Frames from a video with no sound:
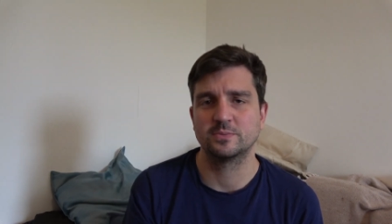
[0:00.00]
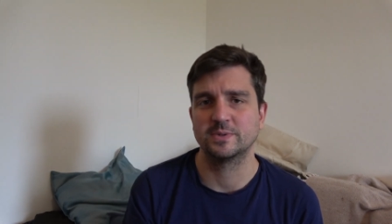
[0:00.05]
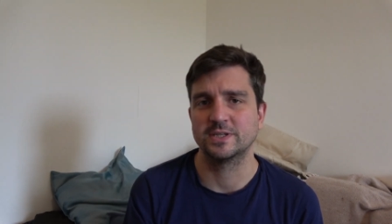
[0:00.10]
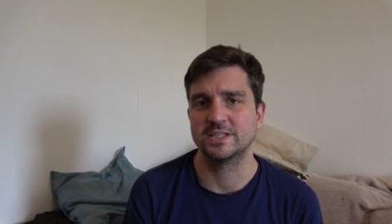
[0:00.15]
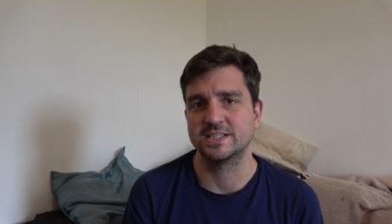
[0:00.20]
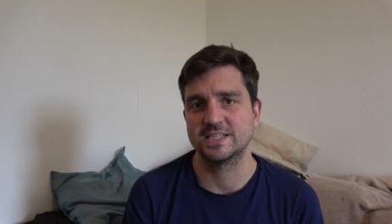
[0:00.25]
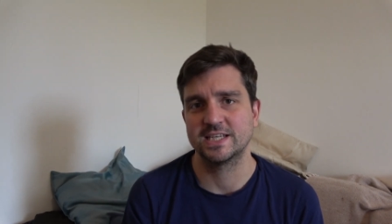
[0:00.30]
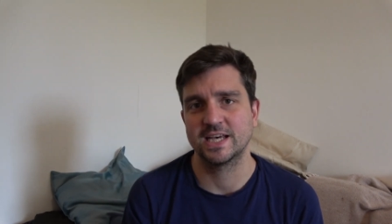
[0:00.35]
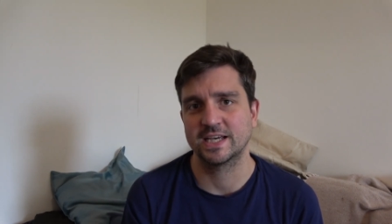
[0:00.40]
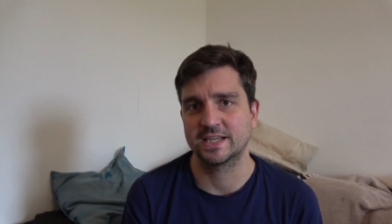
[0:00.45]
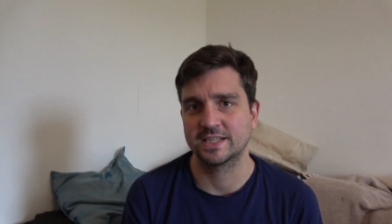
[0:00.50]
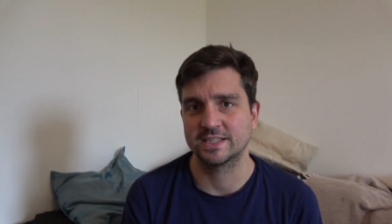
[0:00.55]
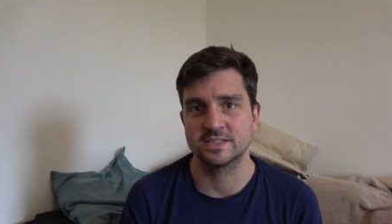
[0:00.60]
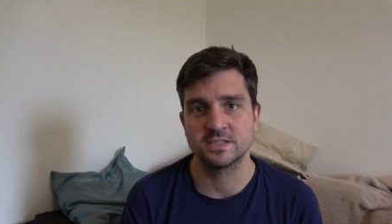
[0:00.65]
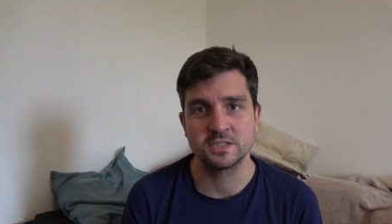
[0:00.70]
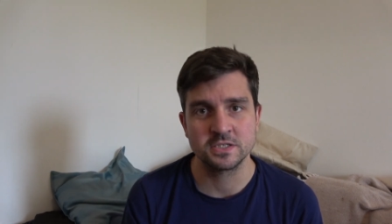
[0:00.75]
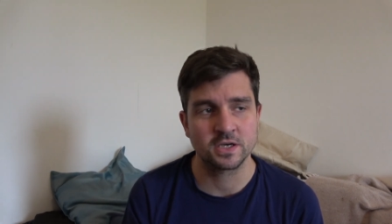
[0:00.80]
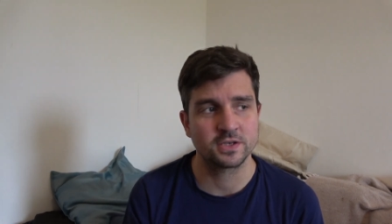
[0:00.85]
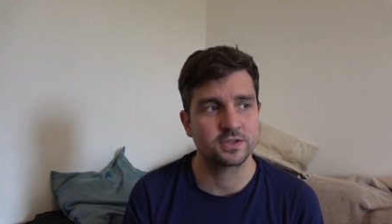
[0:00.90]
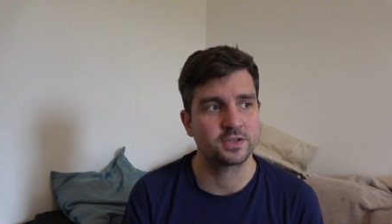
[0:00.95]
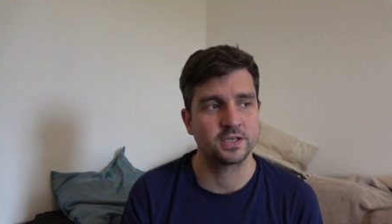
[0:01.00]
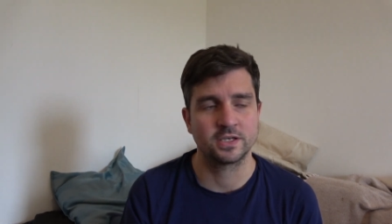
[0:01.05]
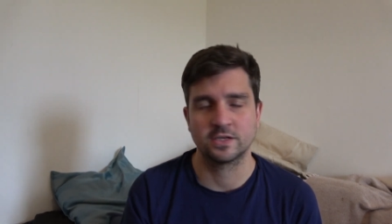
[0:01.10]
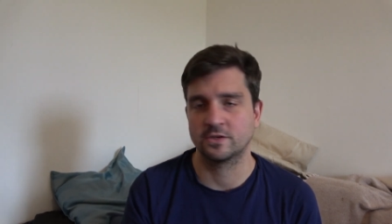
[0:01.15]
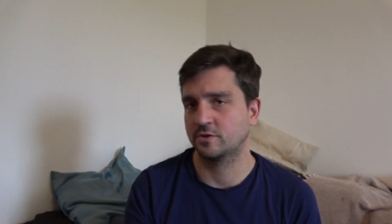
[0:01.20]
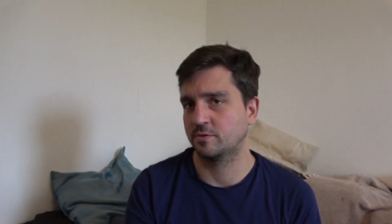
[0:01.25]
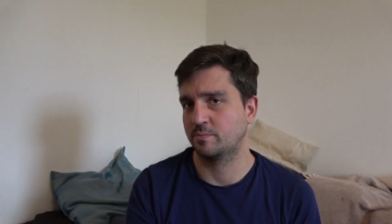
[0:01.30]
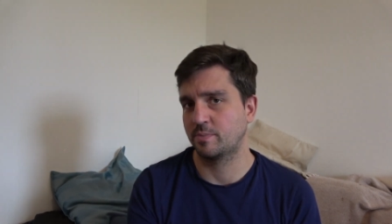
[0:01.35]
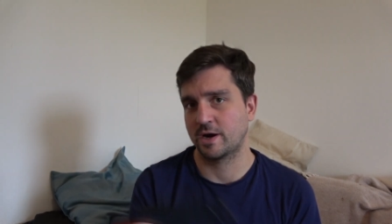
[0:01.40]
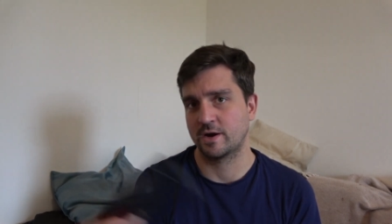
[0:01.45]
bit of tech is nothing
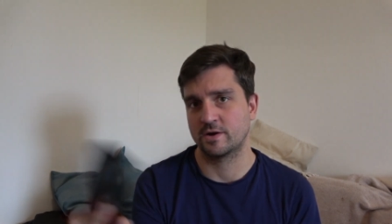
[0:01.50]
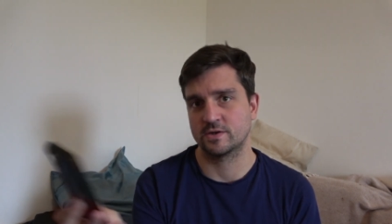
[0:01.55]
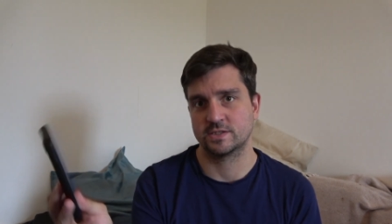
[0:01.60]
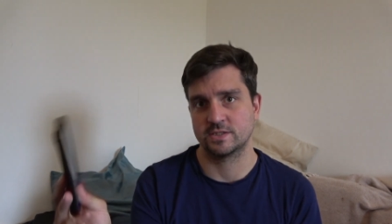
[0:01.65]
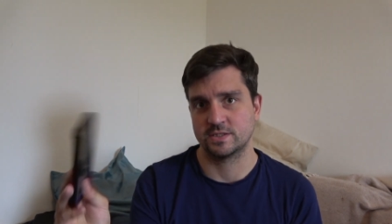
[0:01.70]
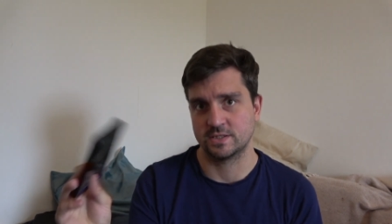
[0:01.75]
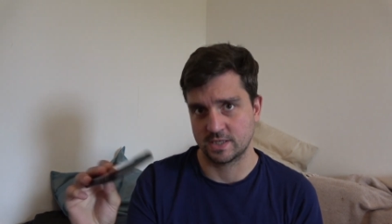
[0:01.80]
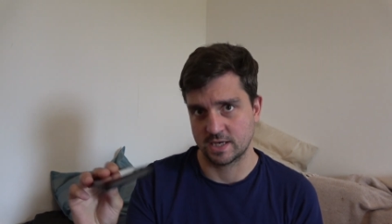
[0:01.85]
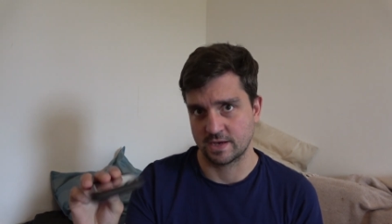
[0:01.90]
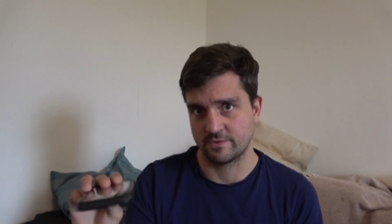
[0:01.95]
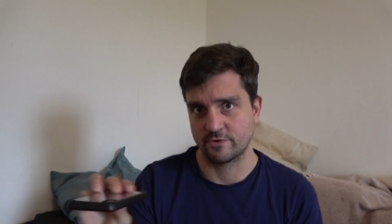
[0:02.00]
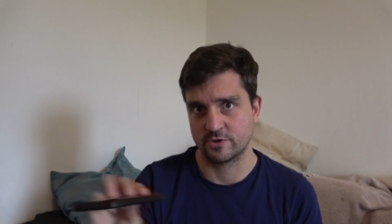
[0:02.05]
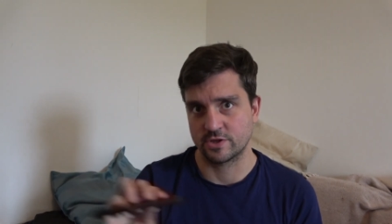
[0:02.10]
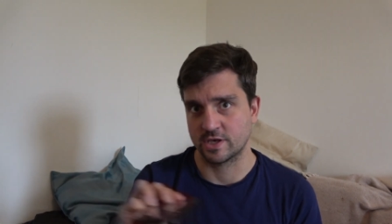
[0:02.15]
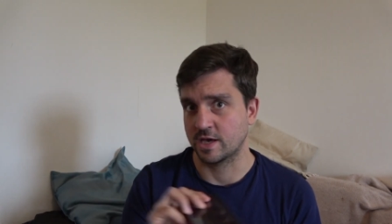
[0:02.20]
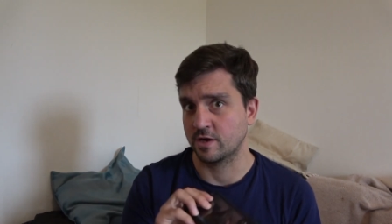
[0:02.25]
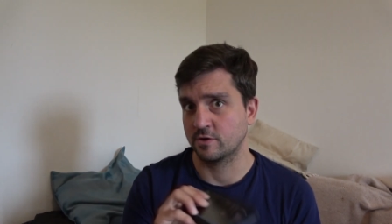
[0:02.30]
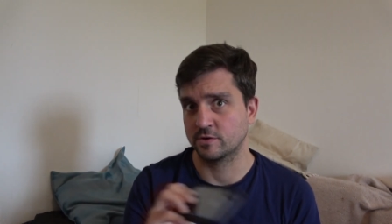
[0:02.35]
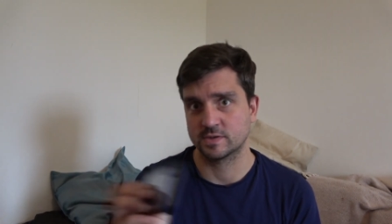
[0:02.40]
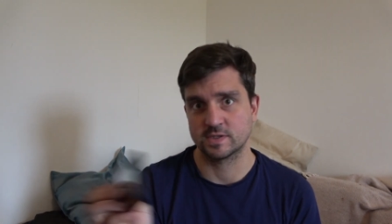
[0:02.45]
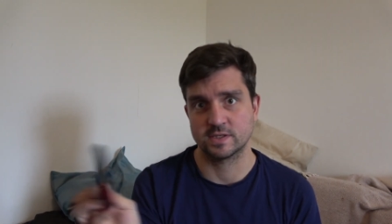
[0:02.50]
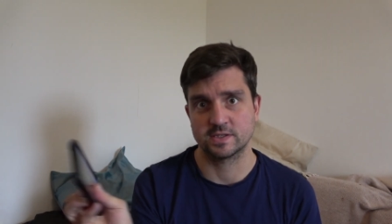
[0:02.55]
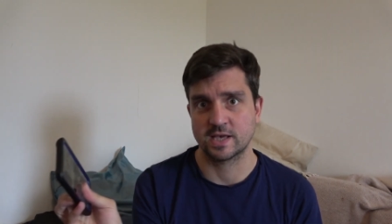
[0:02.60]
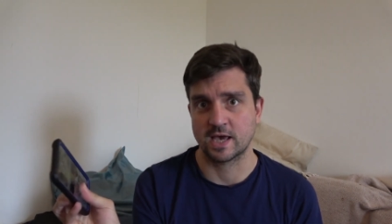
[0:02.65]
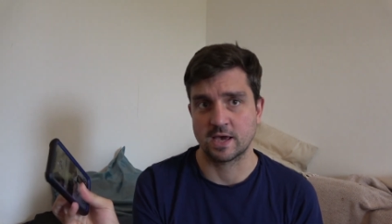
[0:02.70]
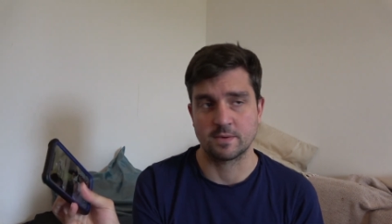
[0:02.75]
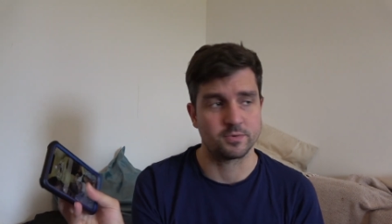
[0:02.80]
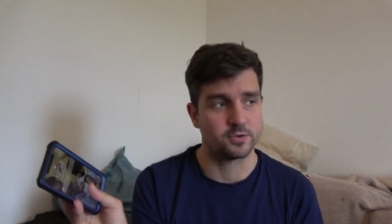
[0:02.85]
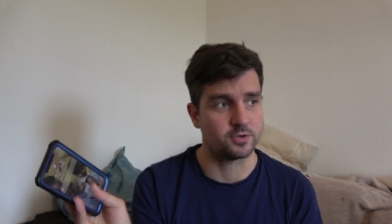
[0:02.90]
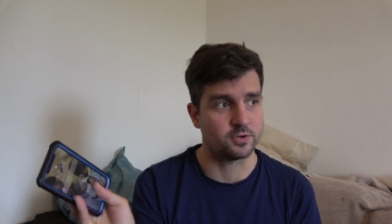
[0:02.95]
in comparison to everything else that's
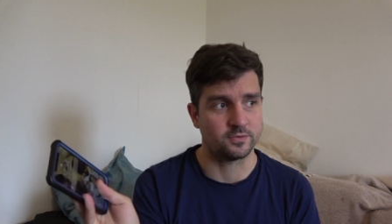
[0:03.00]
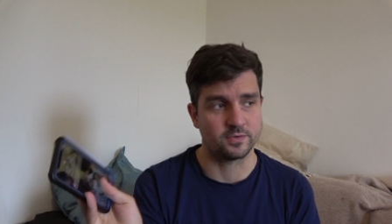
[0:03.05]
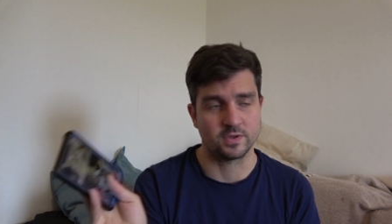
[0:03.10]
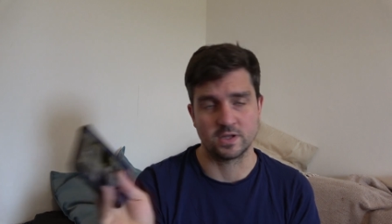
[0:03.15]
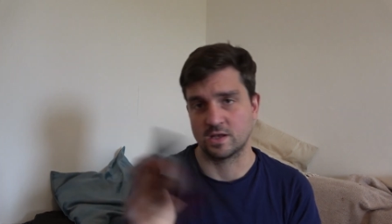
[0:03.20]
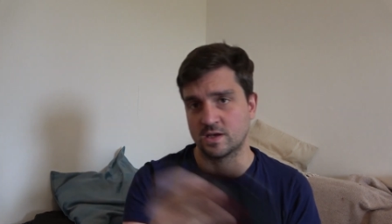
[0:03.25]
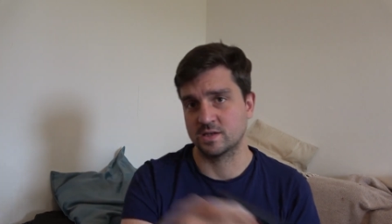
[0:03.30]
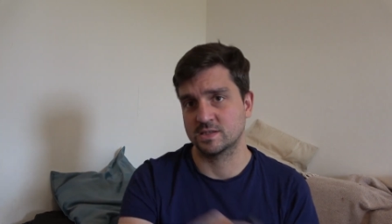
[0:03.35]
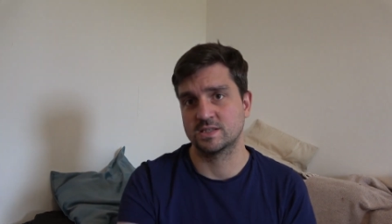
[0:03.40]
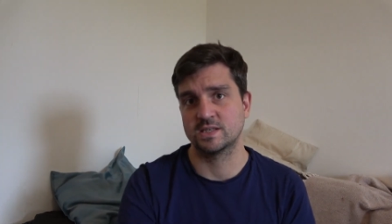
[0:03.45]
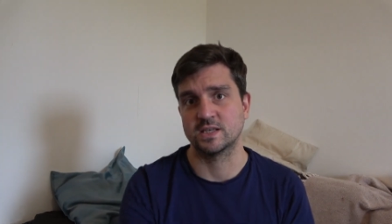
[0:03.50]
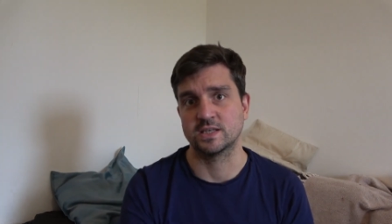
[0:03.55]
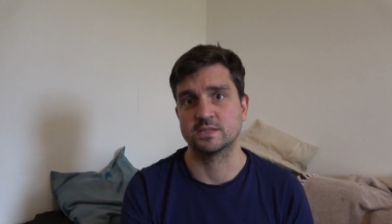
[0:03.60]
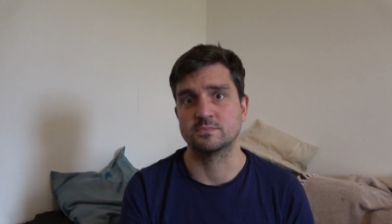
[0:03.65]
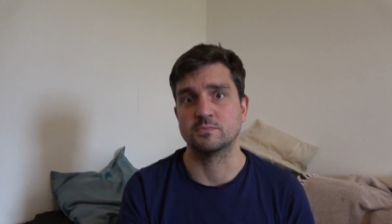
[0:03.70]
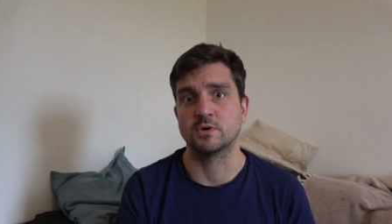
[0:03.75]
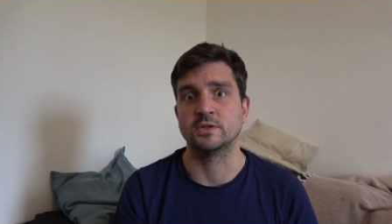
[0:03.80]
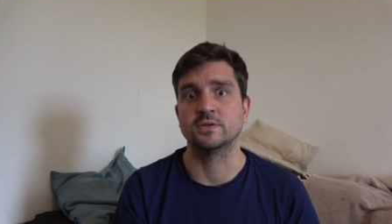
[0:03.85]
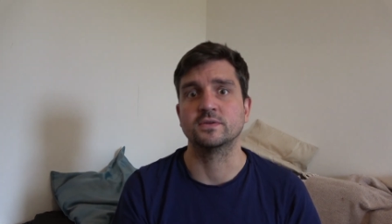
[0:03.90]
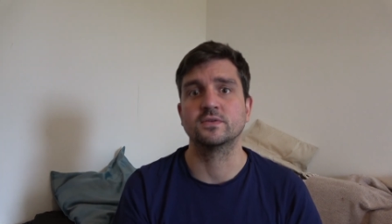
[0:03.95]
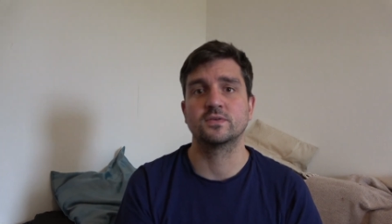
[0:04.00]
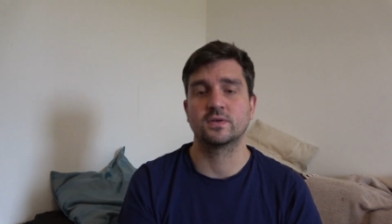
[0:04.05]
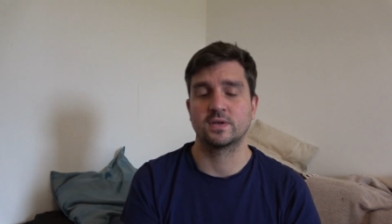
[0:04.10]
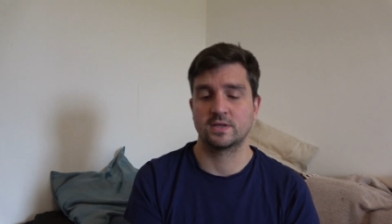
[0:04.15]
happened over the last 6 months.